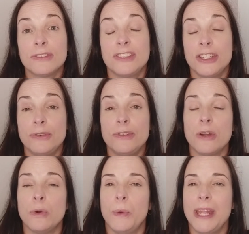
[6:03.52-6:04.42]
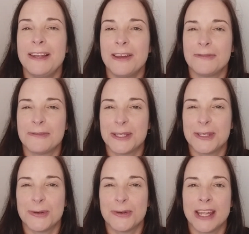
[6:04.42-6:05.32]
did you know, we learn from this
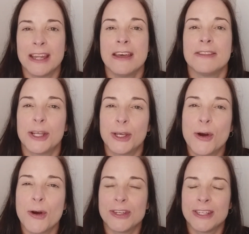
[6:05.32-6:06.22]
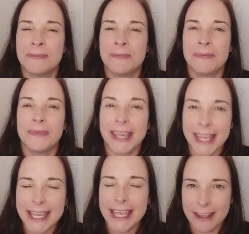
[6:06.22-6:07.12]
story that God,
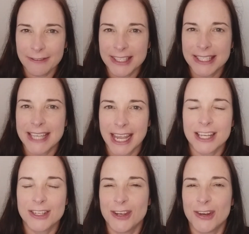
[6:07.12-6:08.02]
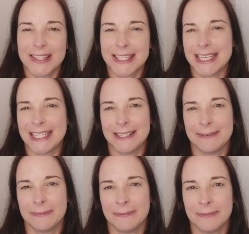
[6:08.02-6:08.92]
he gives second chances.
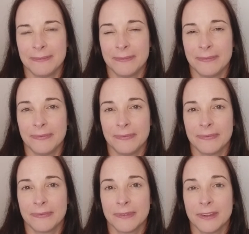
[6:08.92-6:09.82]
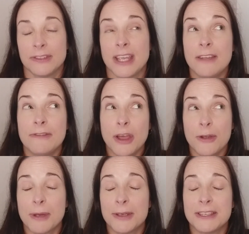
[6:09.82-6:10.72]
So even though
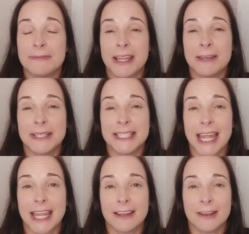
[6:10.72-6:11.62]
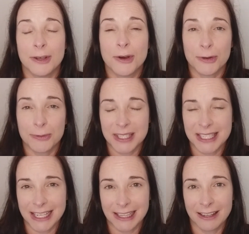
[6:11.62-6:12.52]
Moses made a mistake, God was
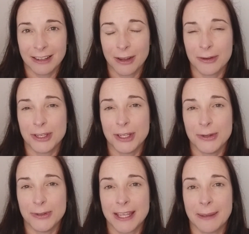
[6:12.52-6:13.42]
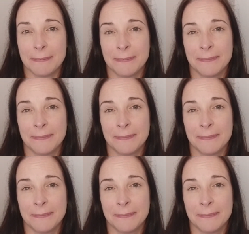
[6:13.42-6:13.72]
still going to use him.